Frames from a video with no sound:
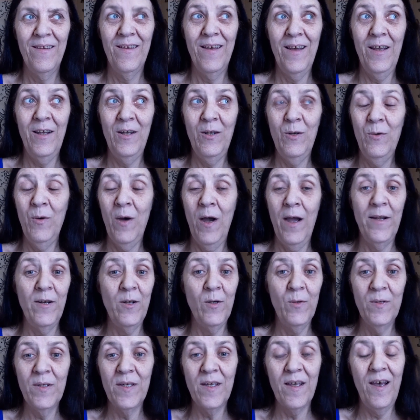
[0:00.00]
I know
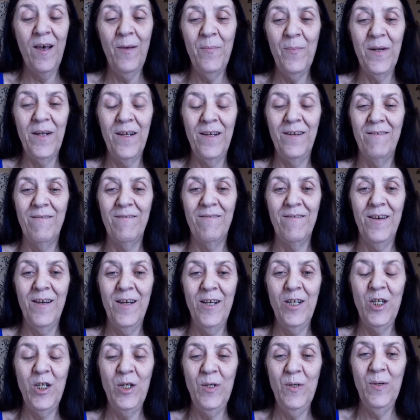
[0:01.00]
it's happening.
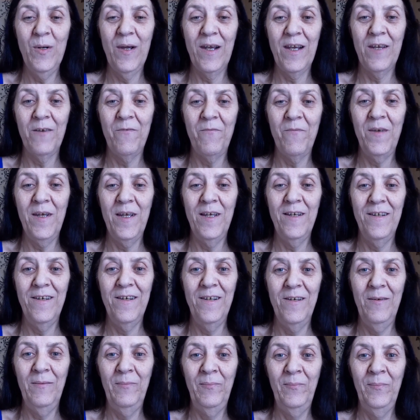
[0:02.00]
I do. I can feel
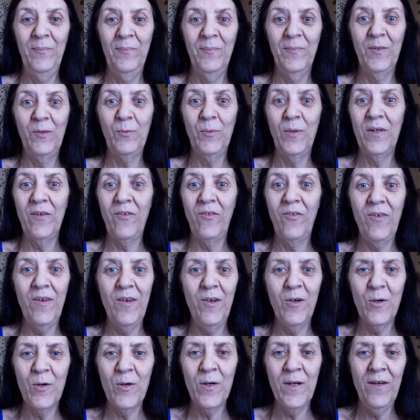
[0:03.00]
it. It's what a
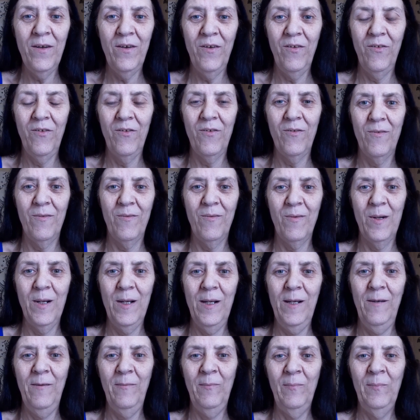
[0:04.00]
seer is,
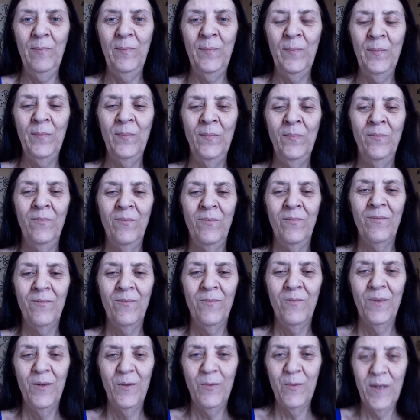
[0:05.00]
right?
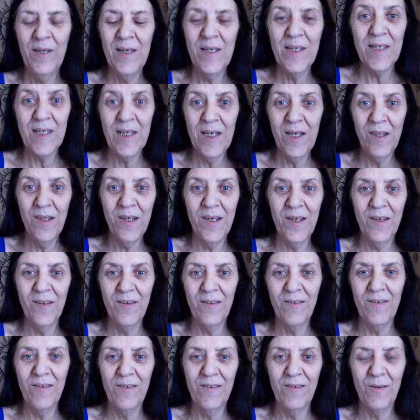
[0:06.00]
We can see
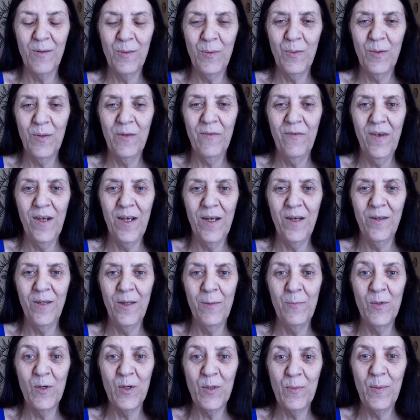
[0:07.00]
things through the veil
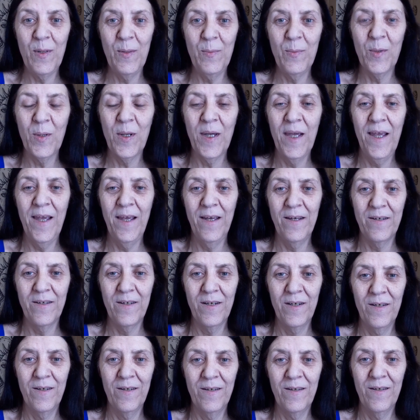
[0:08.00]
that most people can't.
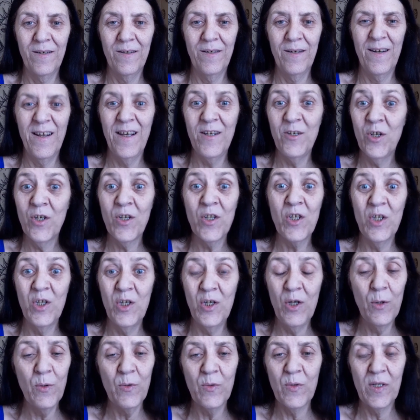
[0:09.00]
And I just
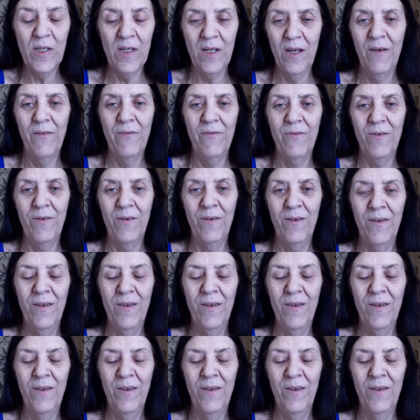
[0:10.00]
know stuff.